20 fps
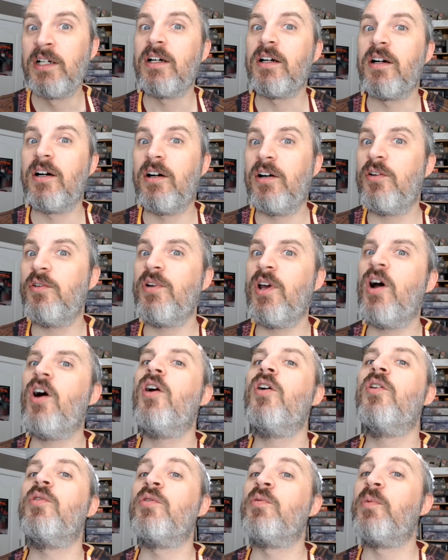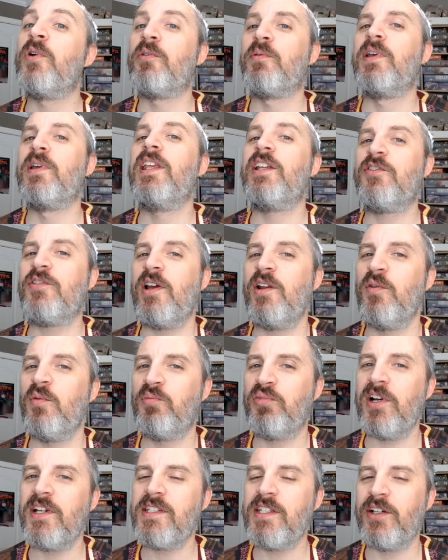Oh no, we're really trying to
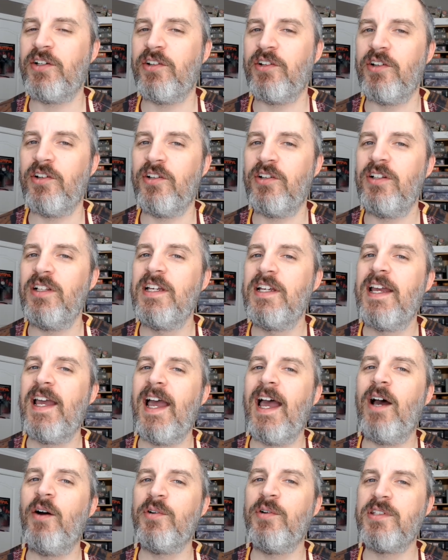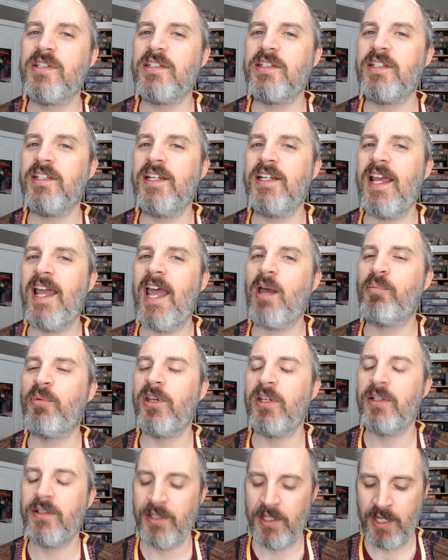impress a girl. How is this going to
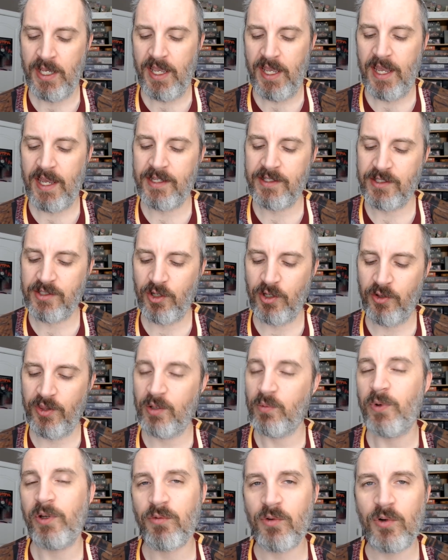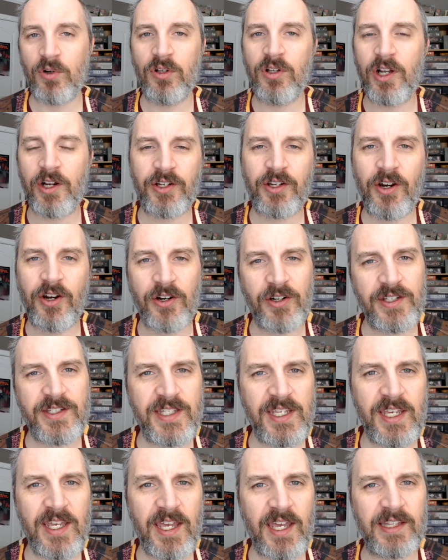happen? And so then we roll our
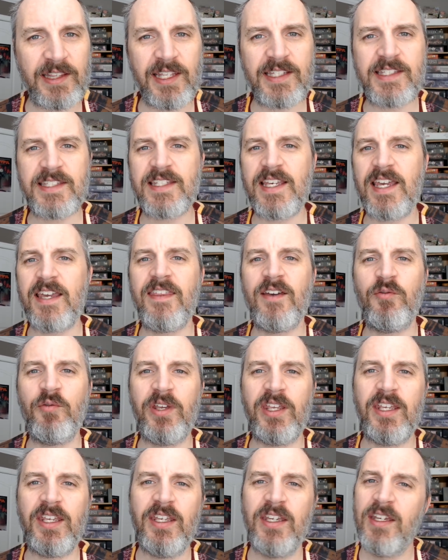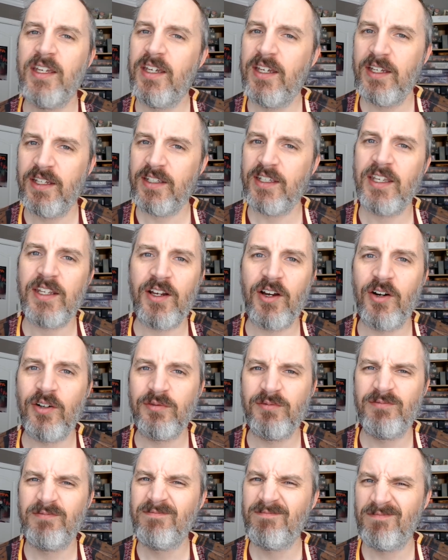courtesy and let's say that we
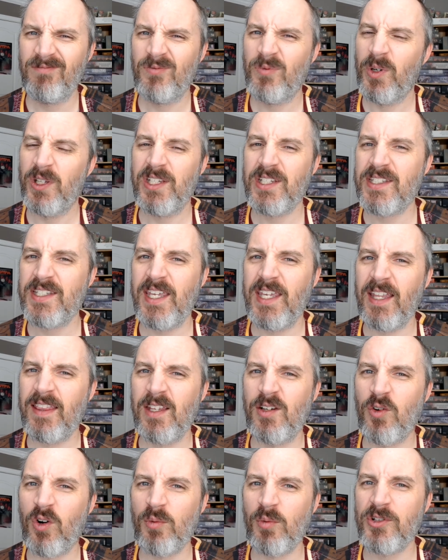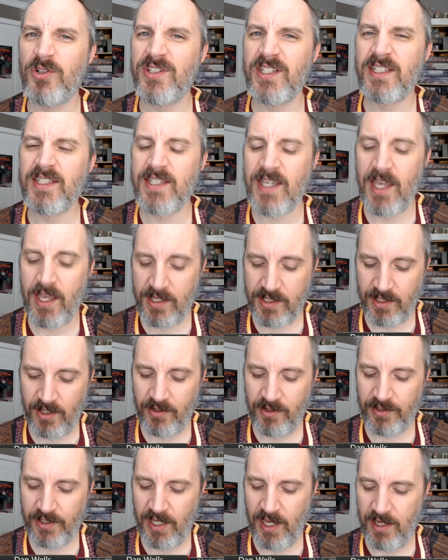just get the normal success.
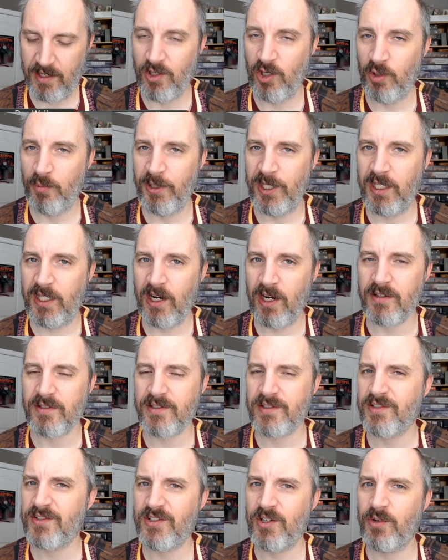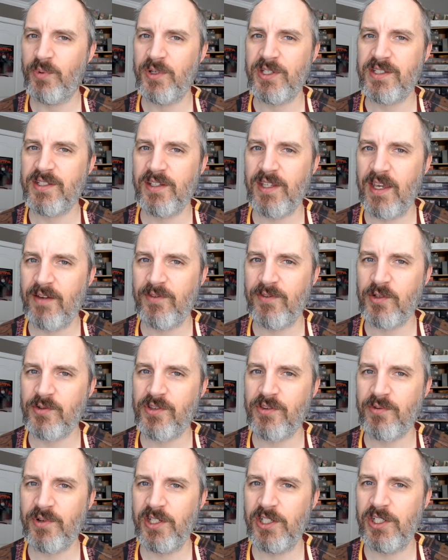Okay, nobody cares. So we still have those
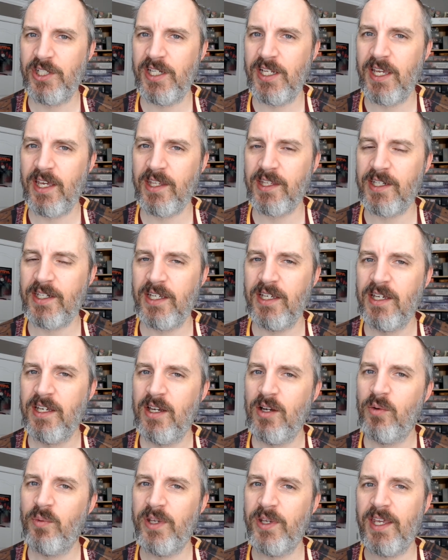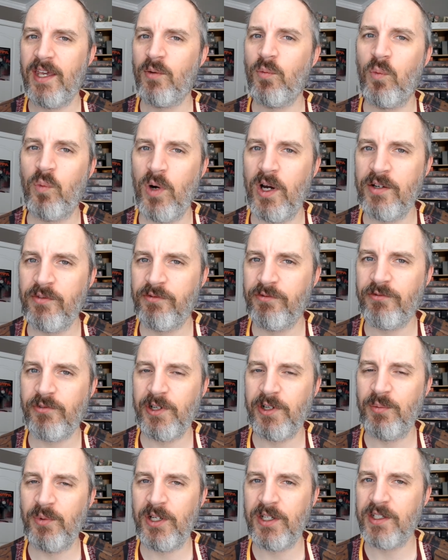3 geniality. We get 1
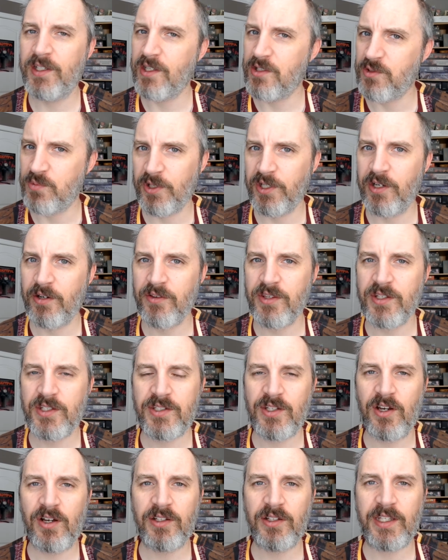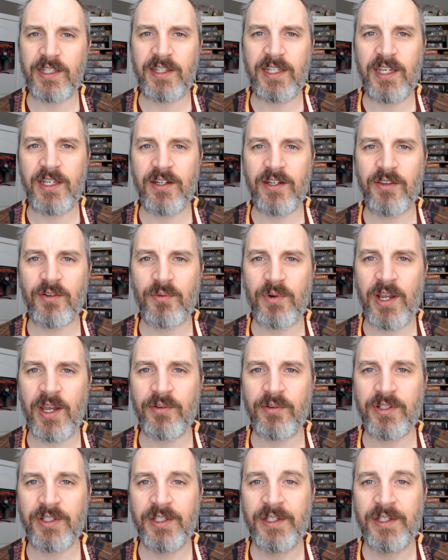free one because we're near the salt at the end of the round.